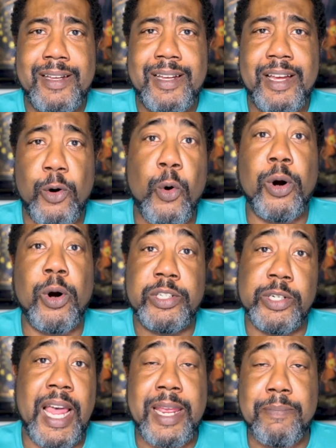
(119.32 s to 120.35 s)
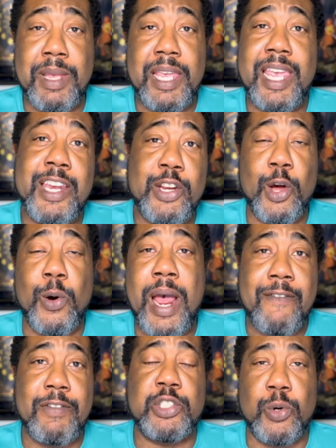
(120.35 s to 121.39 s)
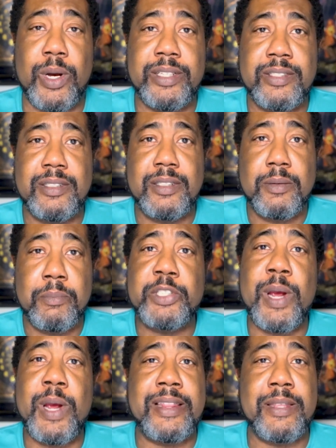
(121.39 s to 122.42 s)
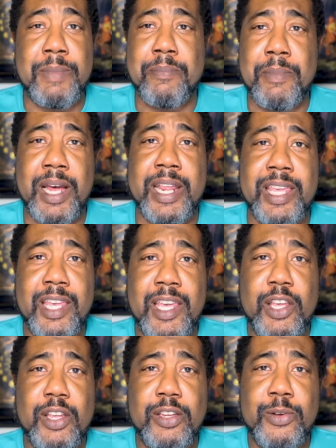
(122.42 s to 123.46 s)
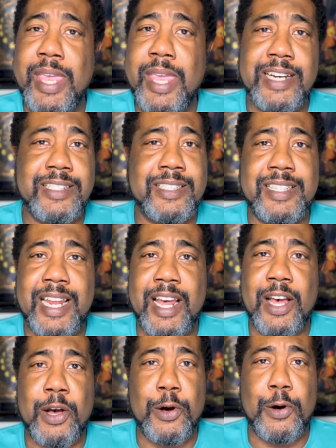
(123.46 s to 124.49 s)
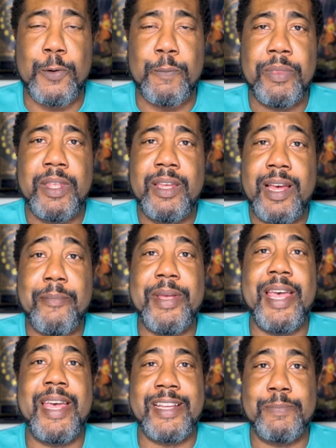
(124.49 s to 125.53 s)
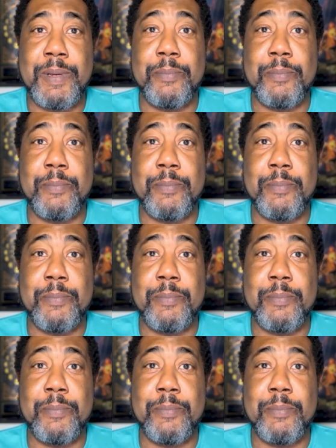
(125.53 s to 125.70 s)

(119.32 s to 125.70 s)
Or you're like me and you don't have a choice, but you have to make money. You can't just sit at home. I mean, I guess people